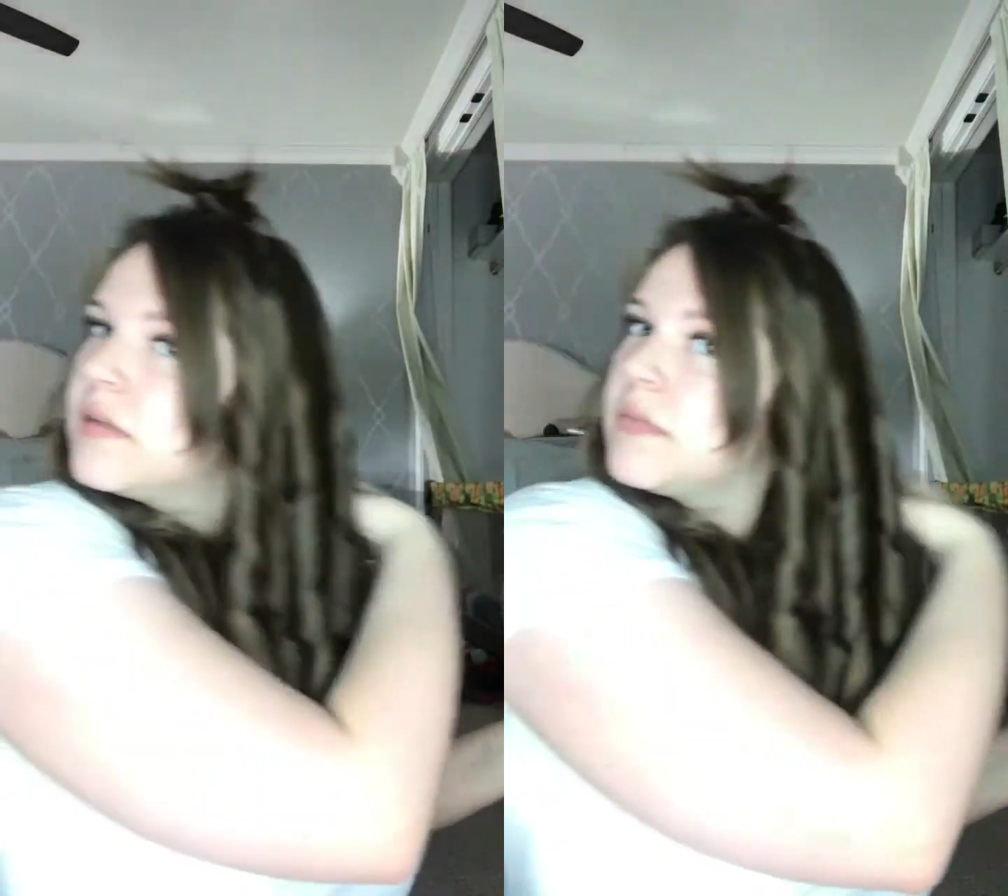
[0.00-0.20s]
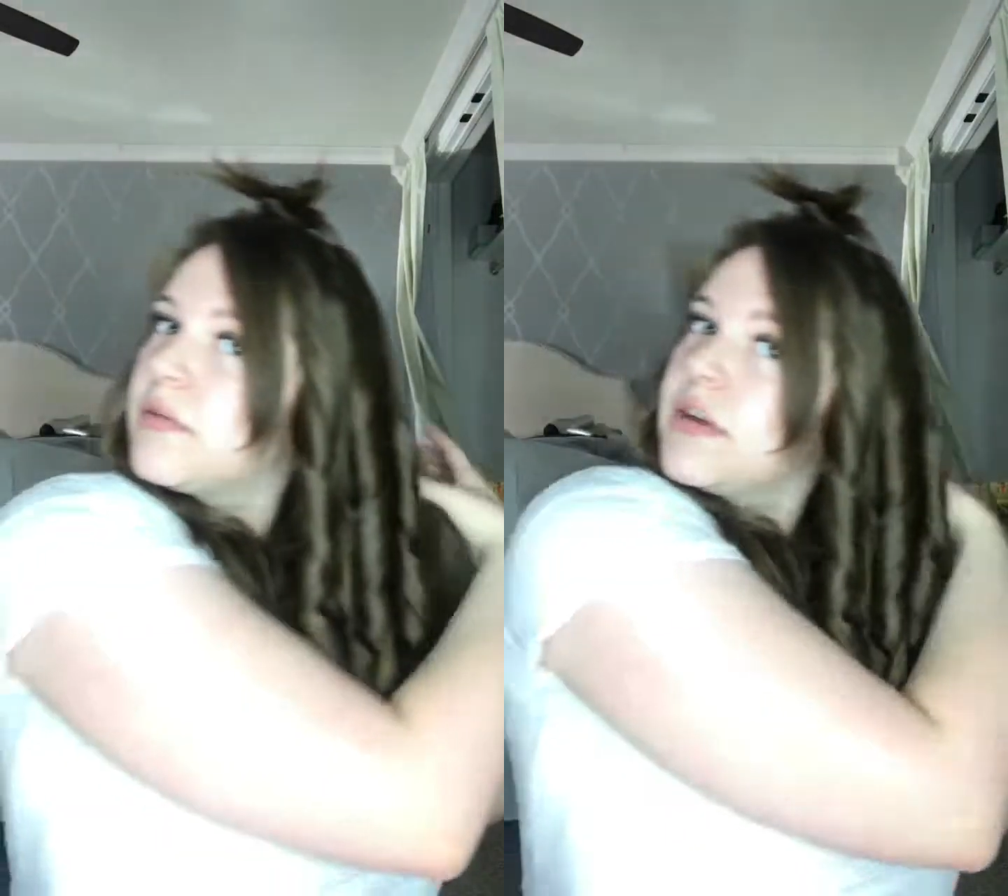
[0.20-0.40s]

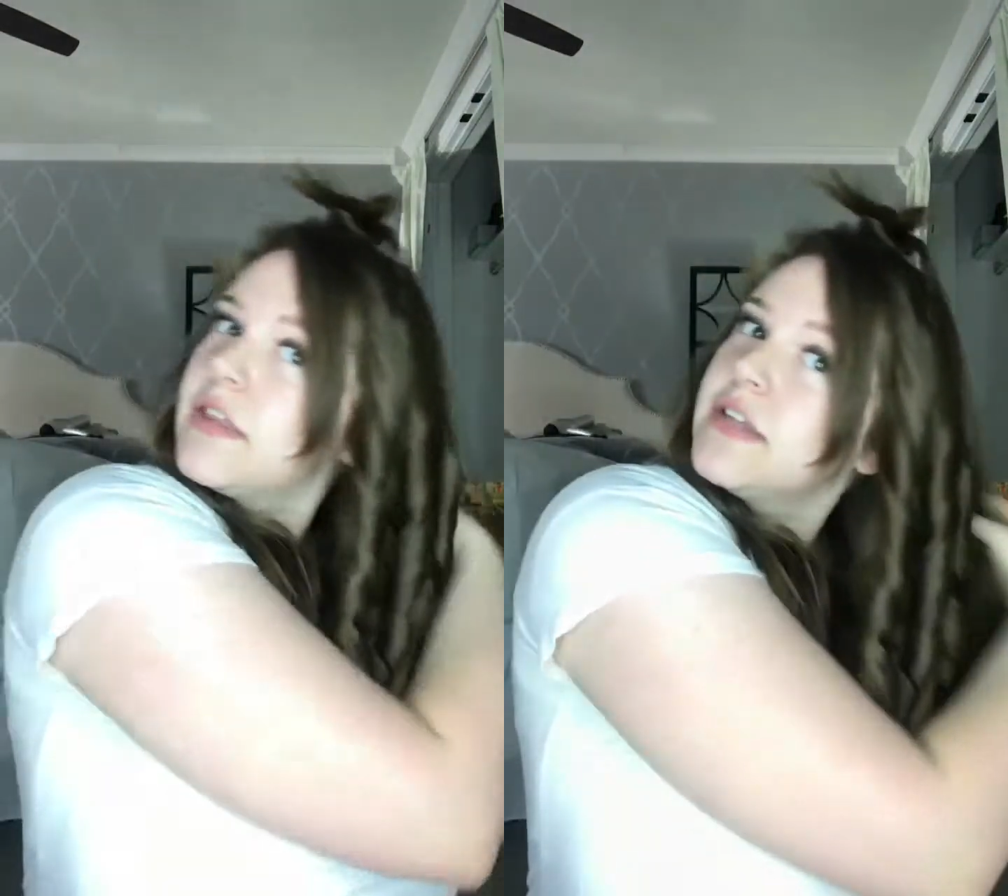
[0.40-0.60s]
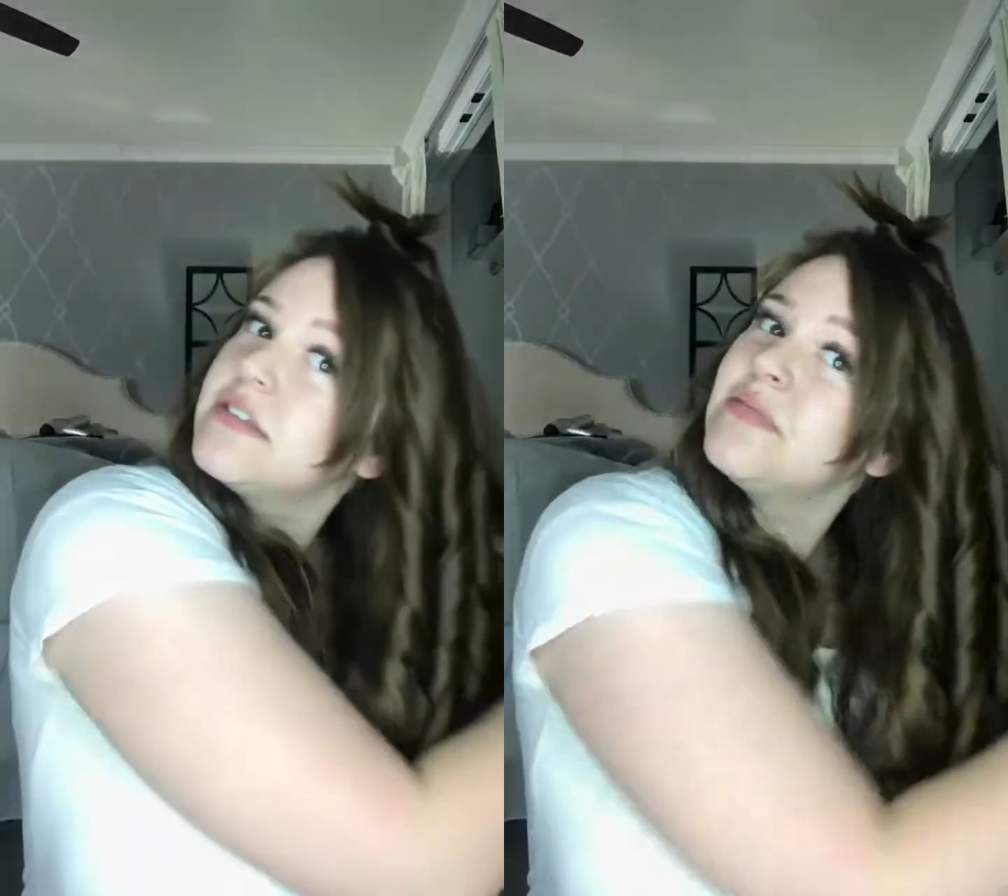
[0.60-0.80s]
My ring
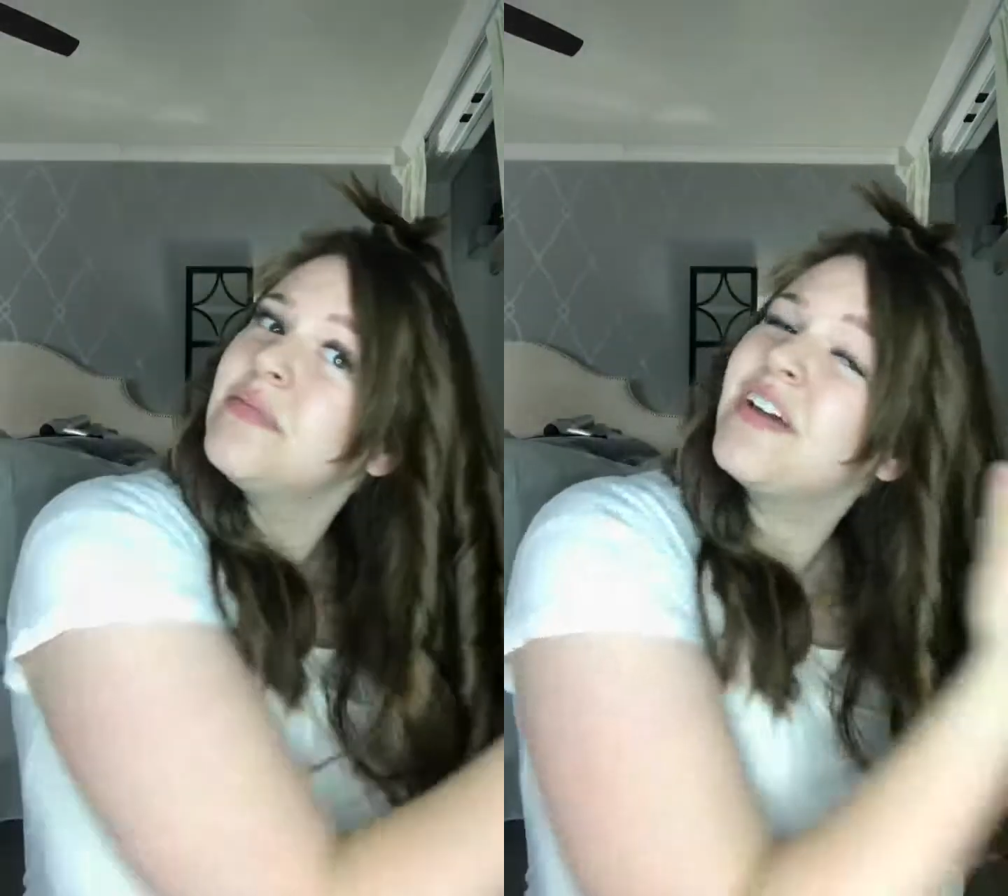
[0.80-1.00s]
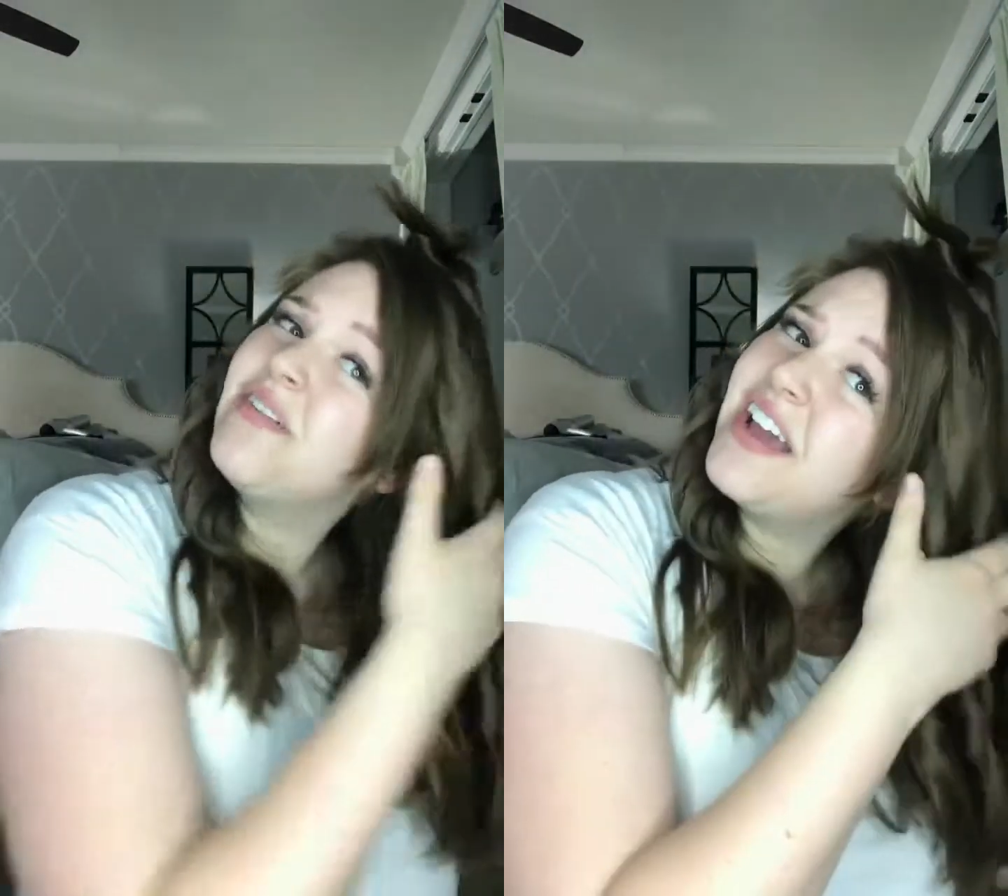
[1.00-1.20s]
light's in
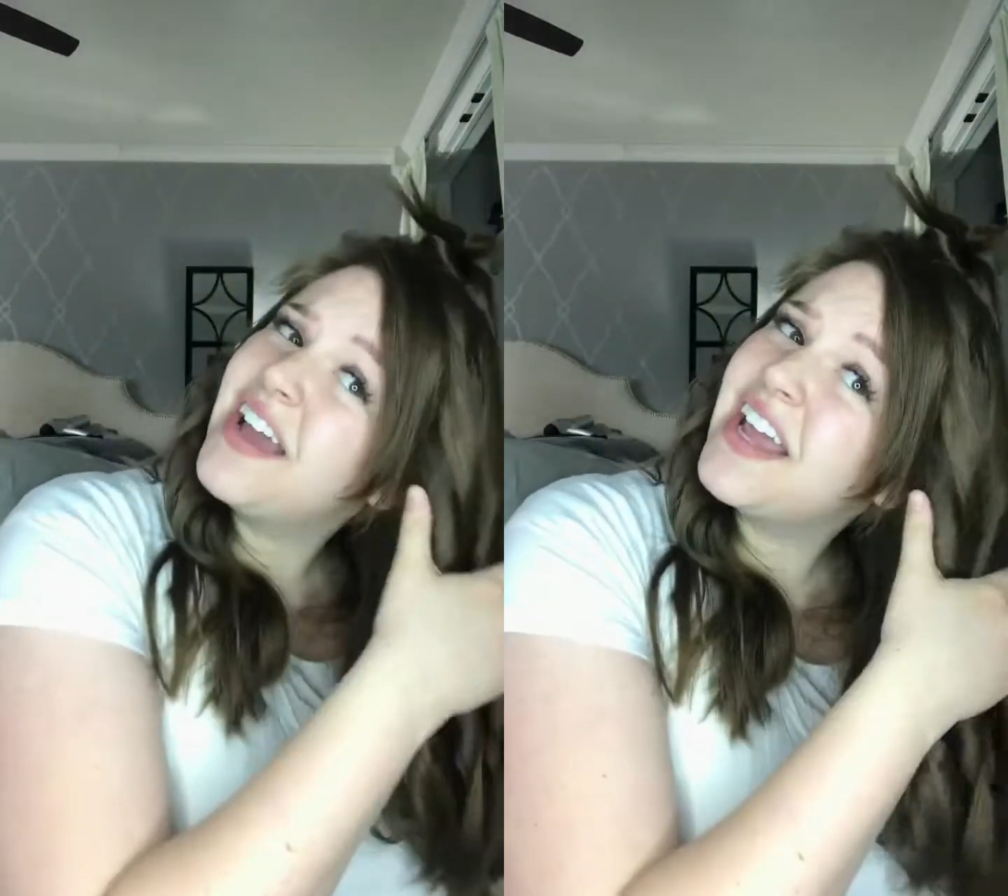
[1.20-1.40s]
my way,